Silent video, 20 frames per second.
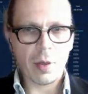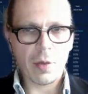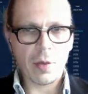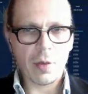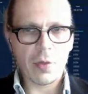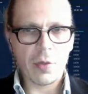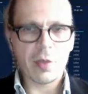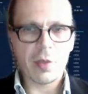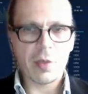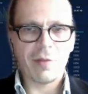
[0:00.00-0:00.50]

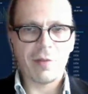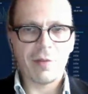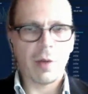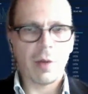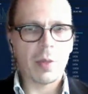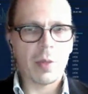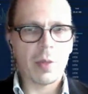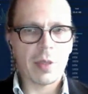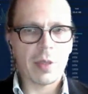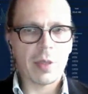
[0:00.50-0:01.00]
these
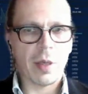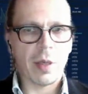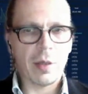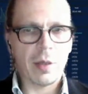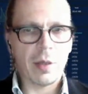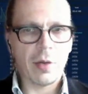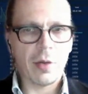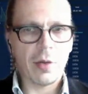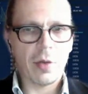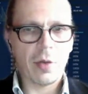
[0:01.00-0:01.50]
environments are
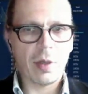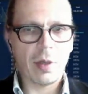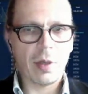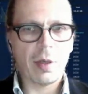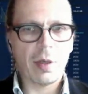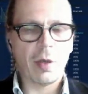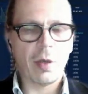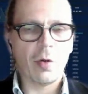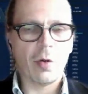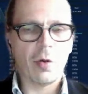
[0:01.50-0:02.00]
interesting
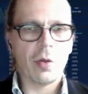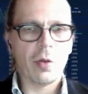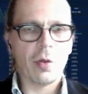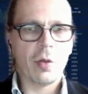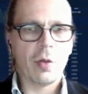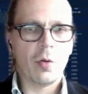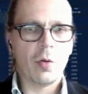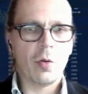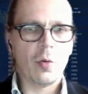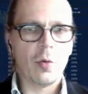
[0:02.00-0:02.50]
in order
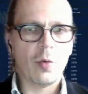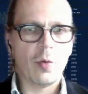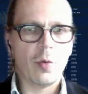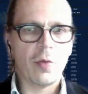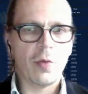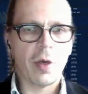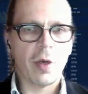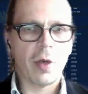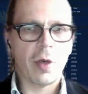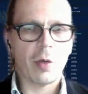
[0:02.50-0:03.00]
to
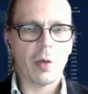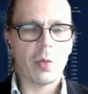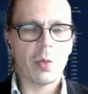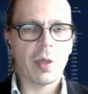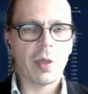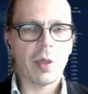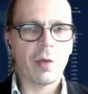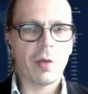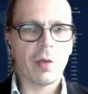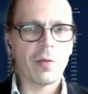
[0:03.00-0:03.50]
figure out what
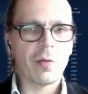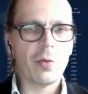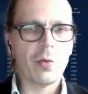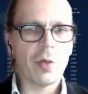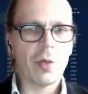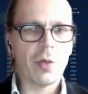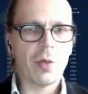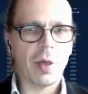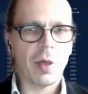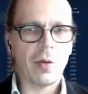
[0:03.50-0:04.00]
kind of use
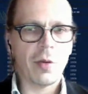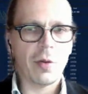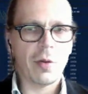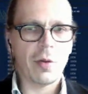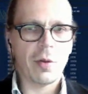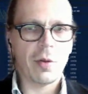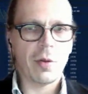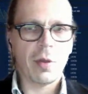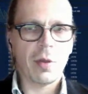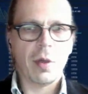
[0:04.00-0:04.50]

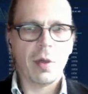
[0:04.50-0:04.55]
cases